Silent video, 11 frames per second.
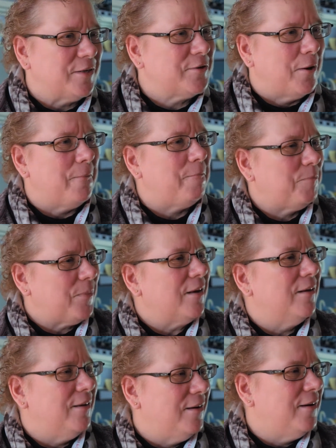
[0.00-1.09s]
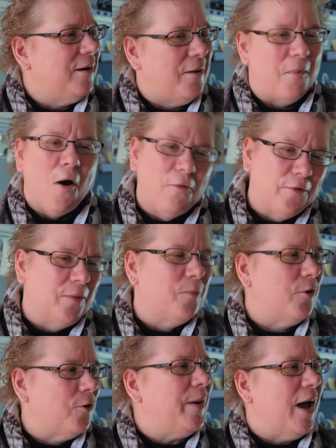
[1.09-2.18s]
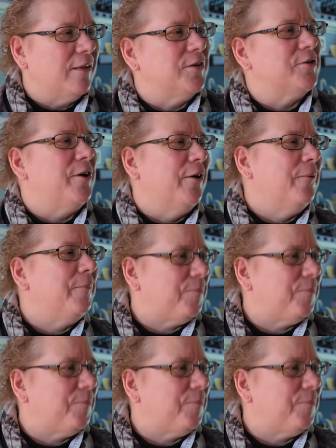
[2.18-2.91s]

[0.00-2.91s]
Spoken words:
So hopefully the book will be out this year.